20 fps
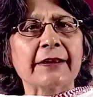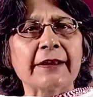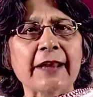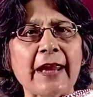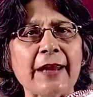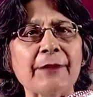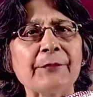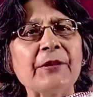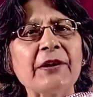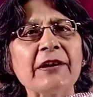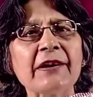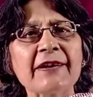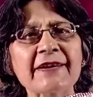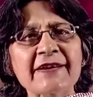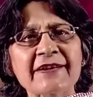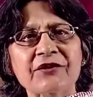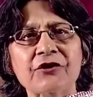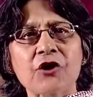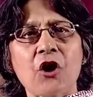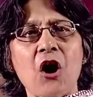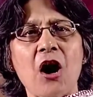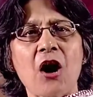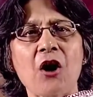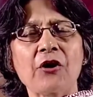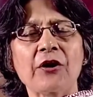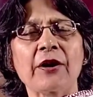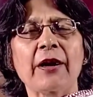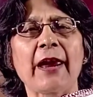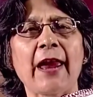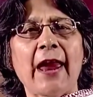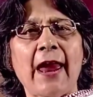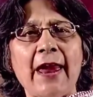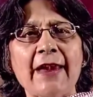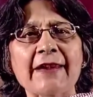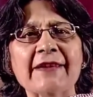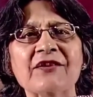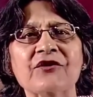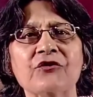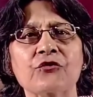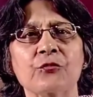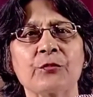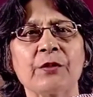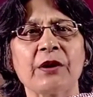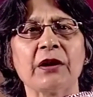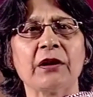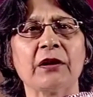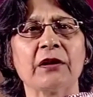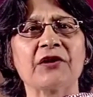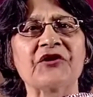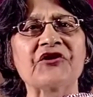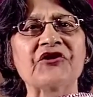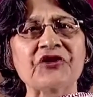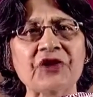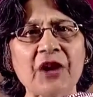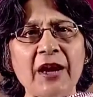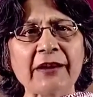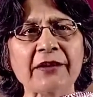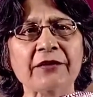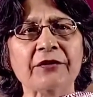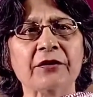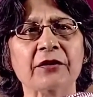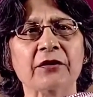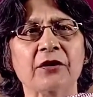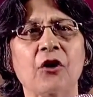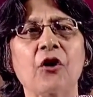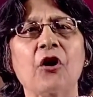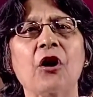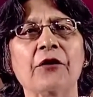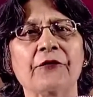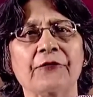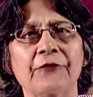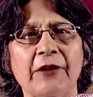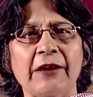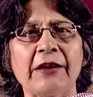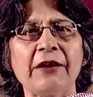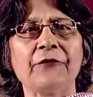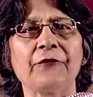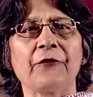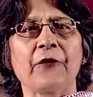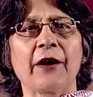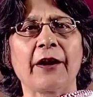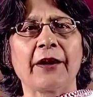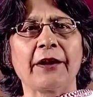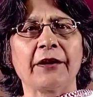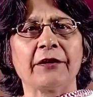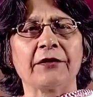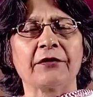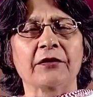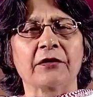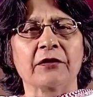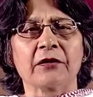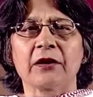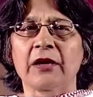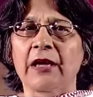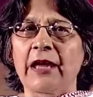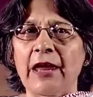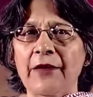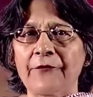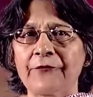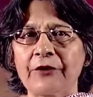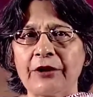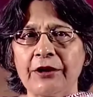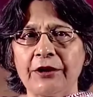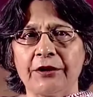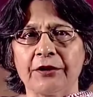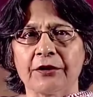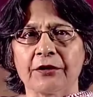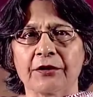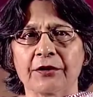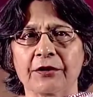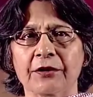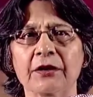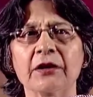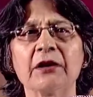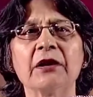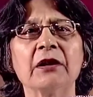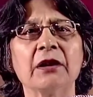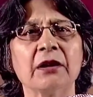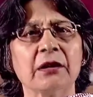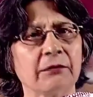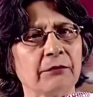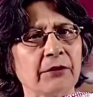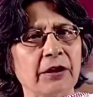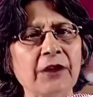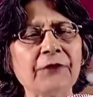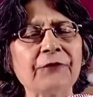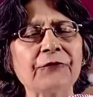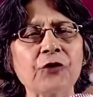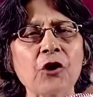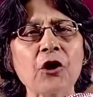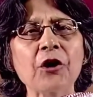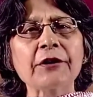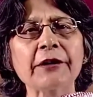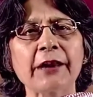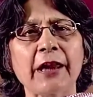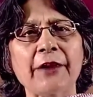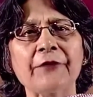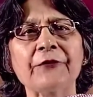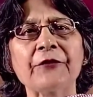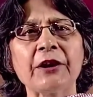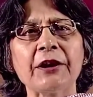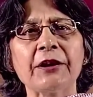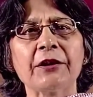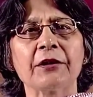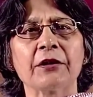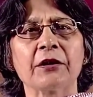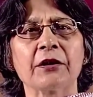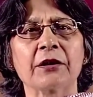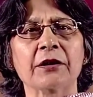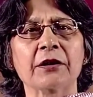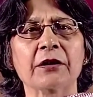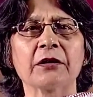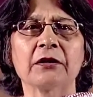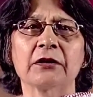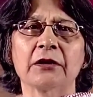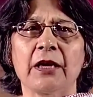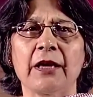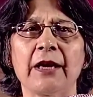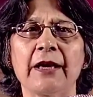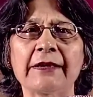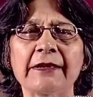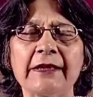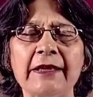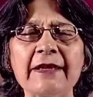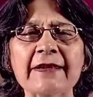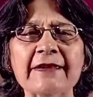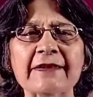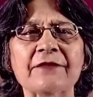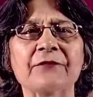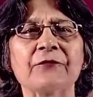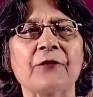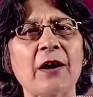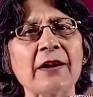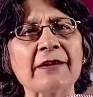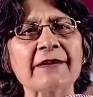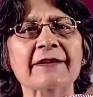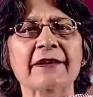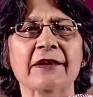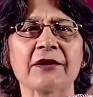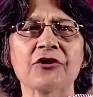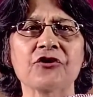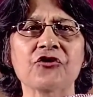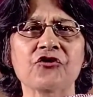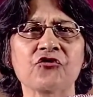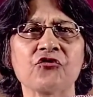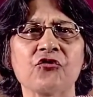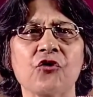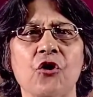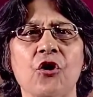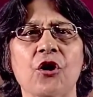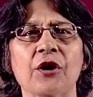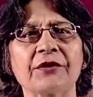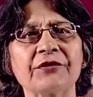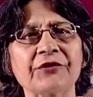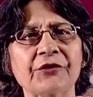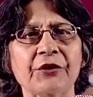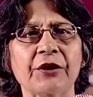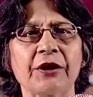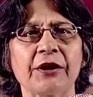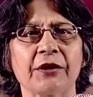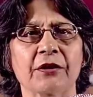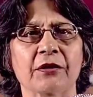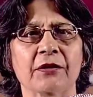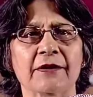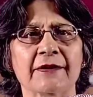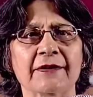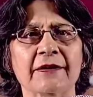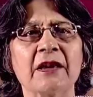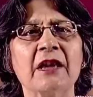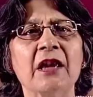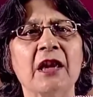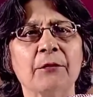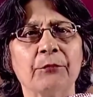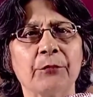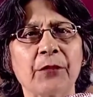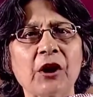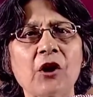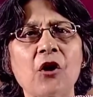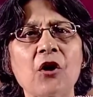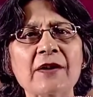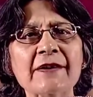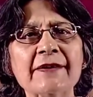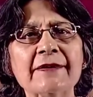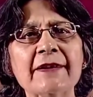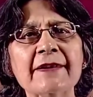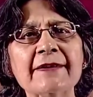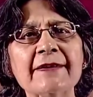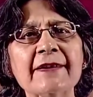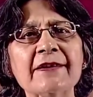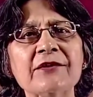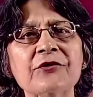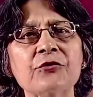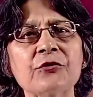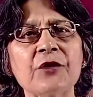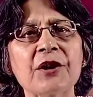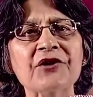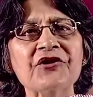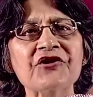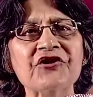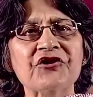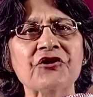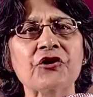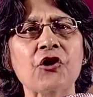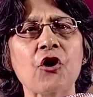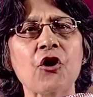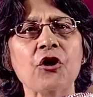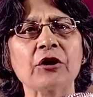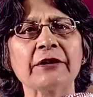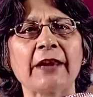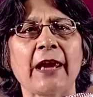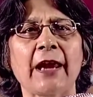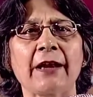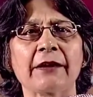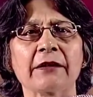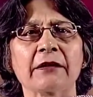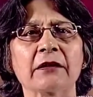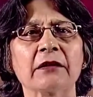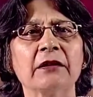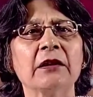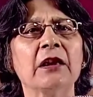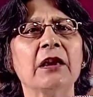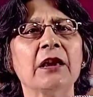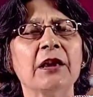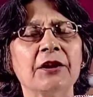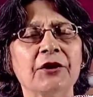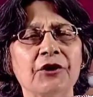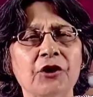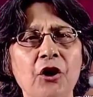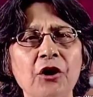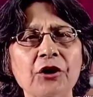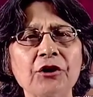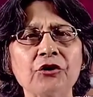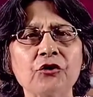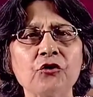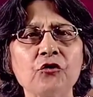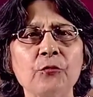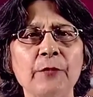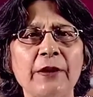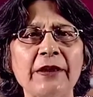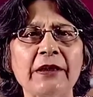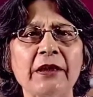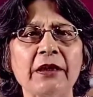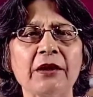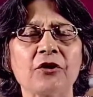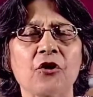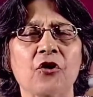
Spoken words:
library stock has to be checked or verified every year. If not every year, at least once in 2 or 3 years, because this is to ensure that not too many